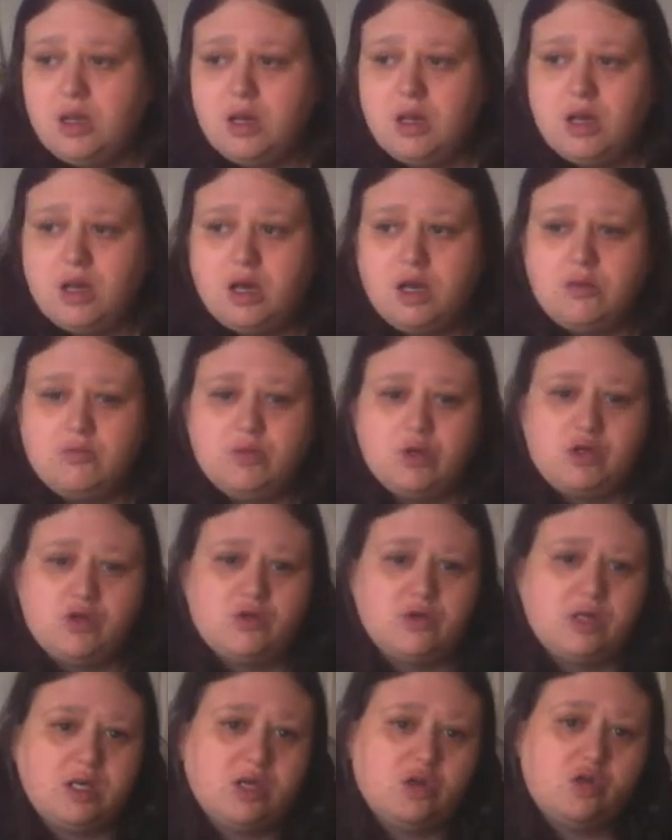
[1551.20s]
and what she'll
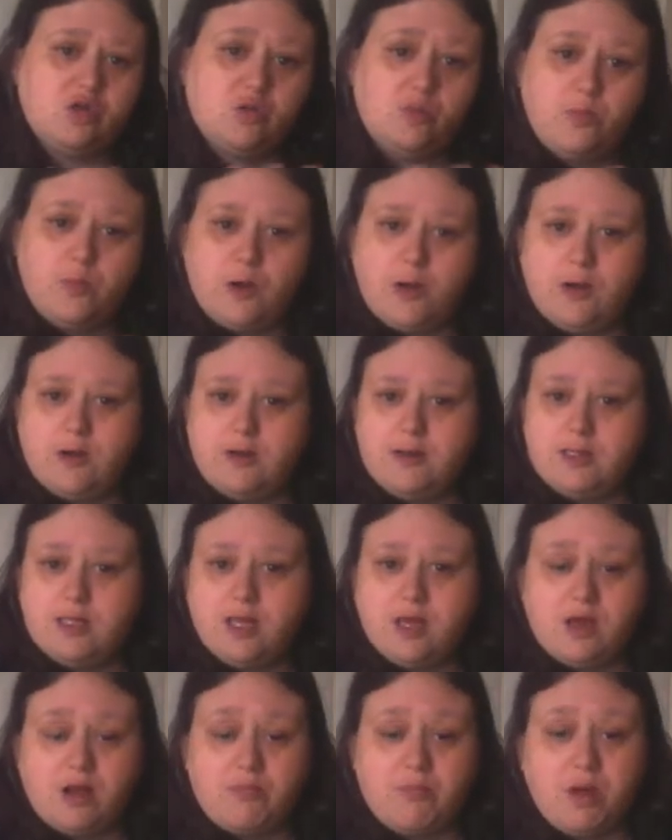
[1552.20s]
do is she'll pull it to
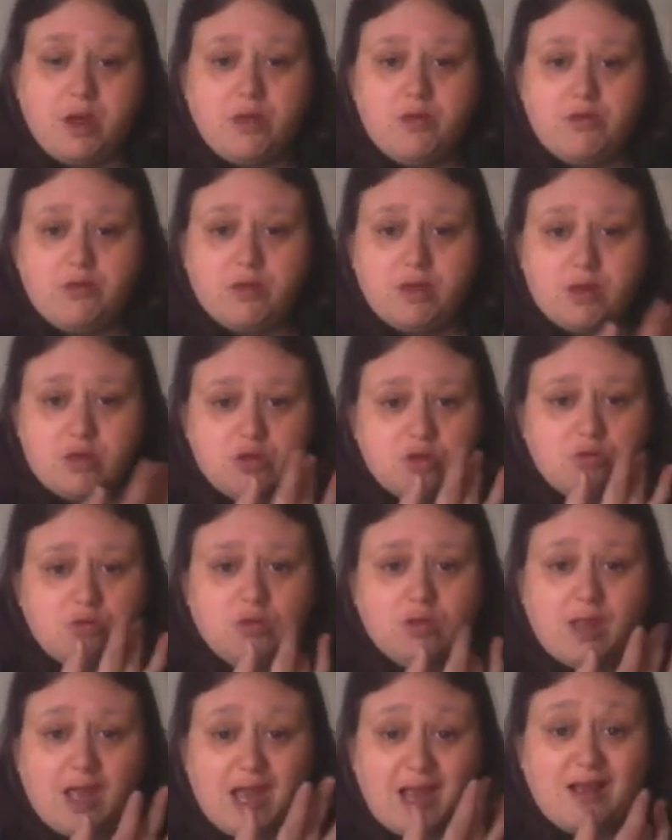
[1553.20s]
her mouth and she'll
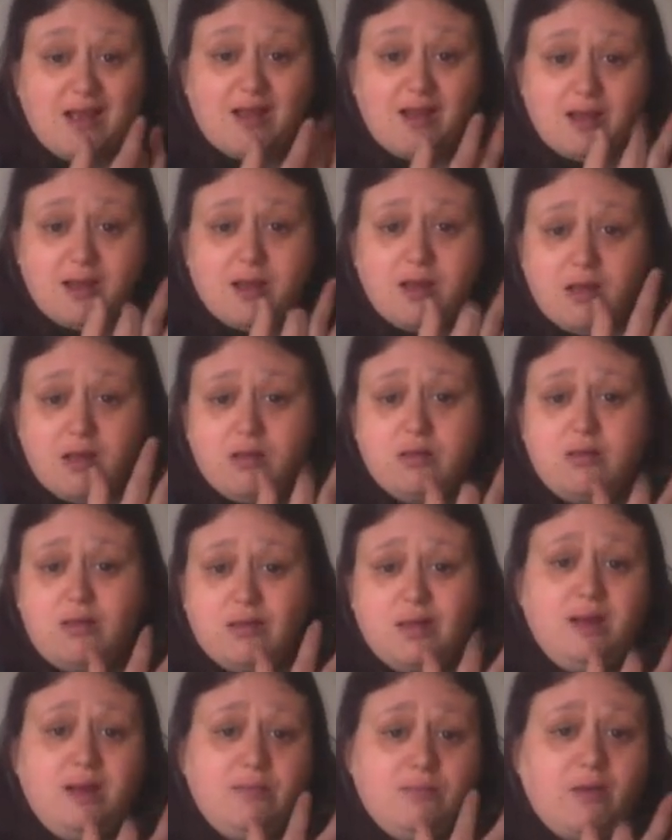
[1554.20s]
lick
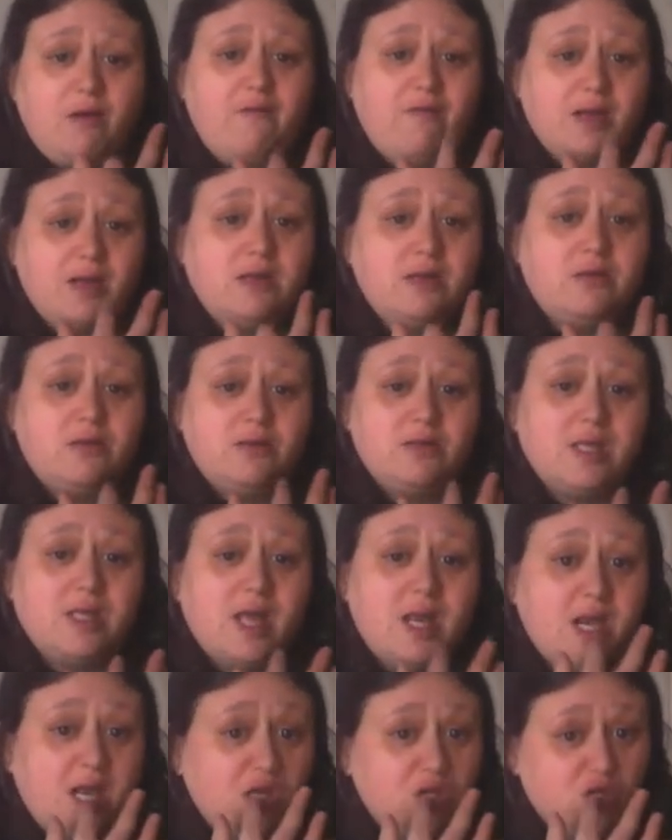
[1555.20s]
my fingers
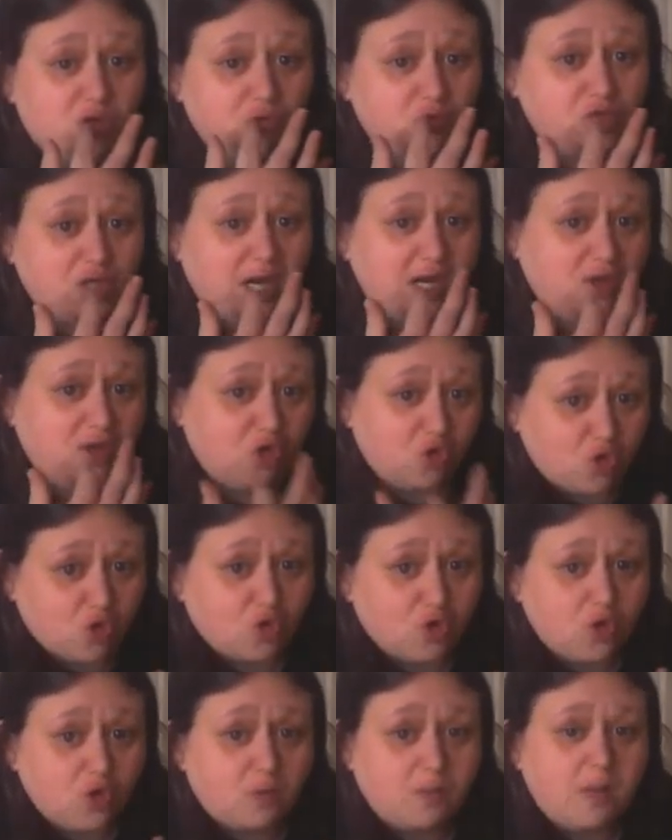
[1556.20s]
and then she'll try and
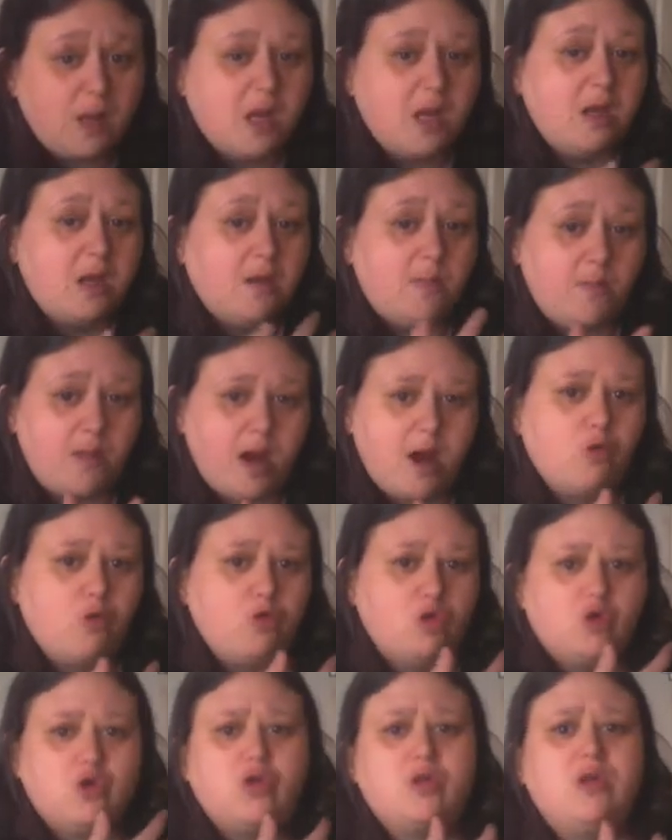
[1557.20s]
chew them, but I'll
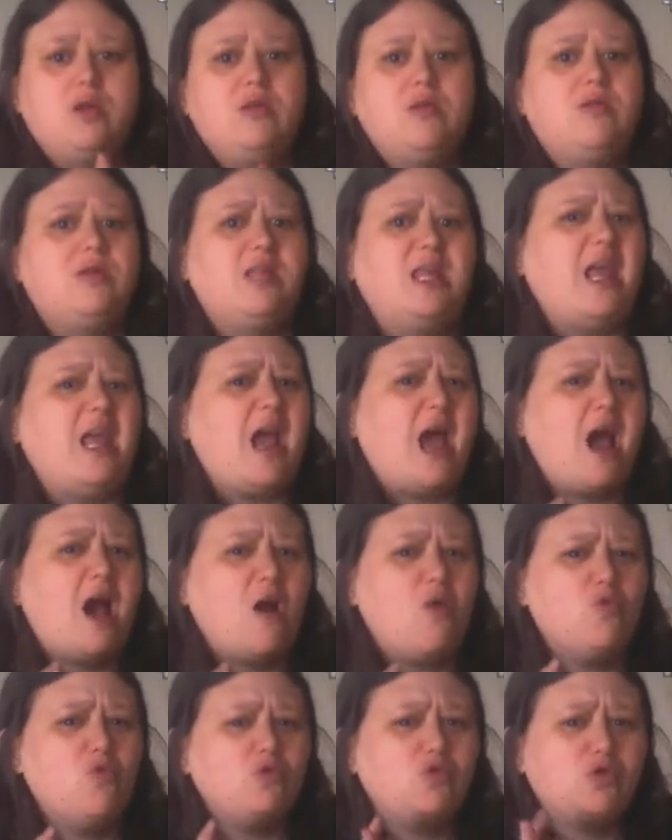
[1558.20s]
just like say
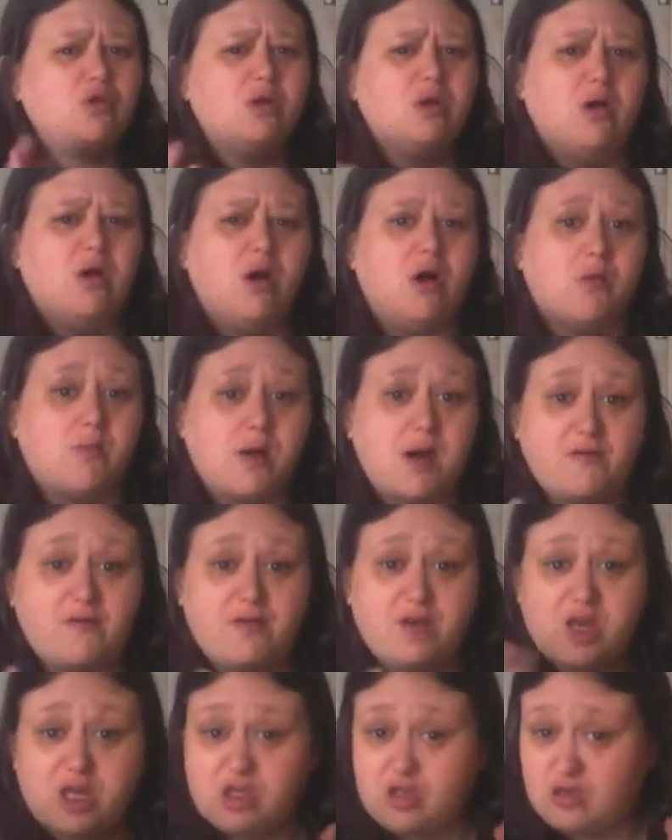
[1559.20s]
ouch or whatever
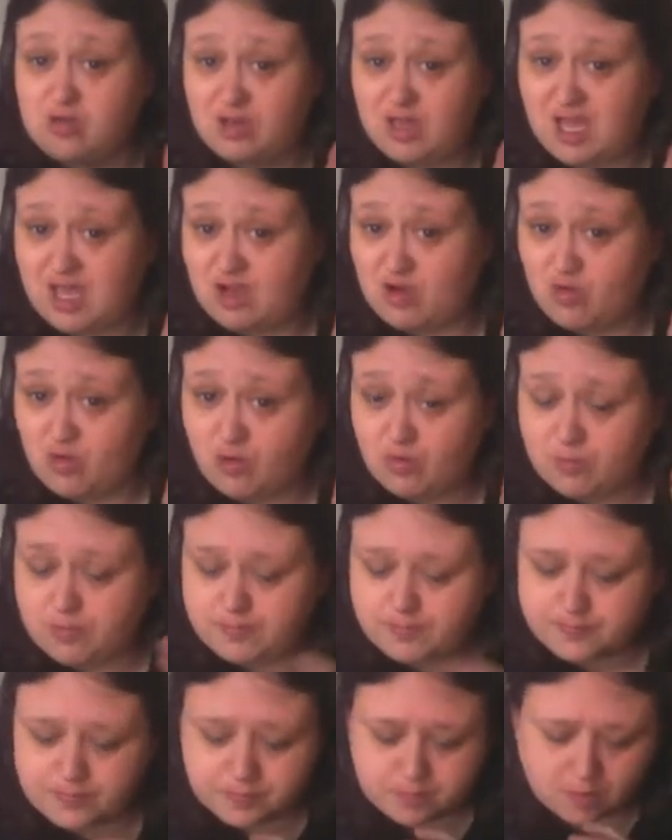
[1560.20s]
and she'll let go.
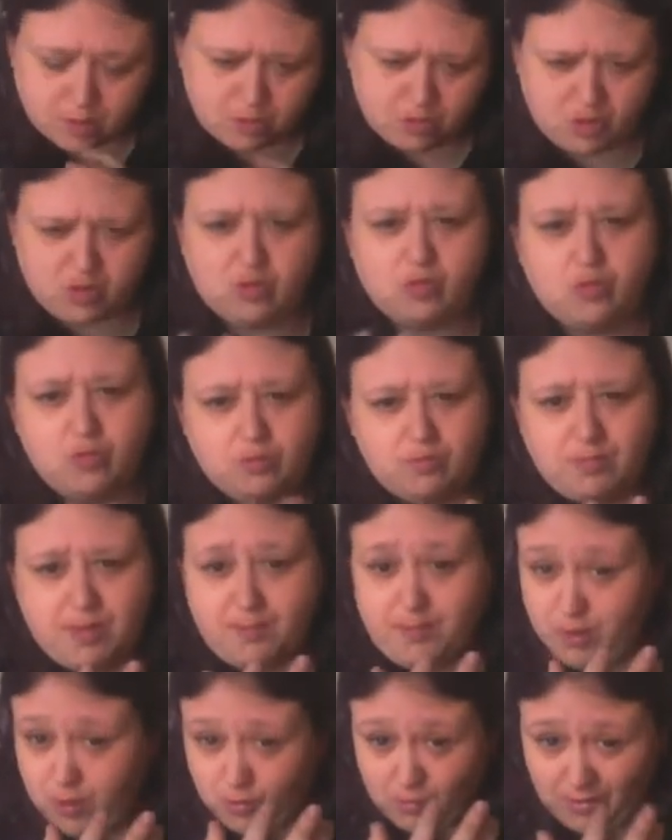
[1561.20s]
She'll
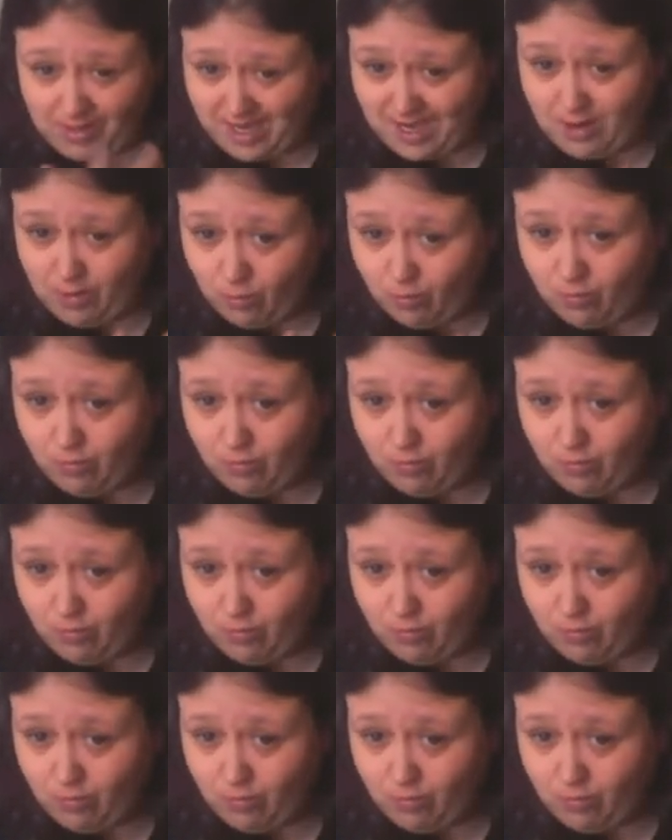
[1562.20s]
maybe not let go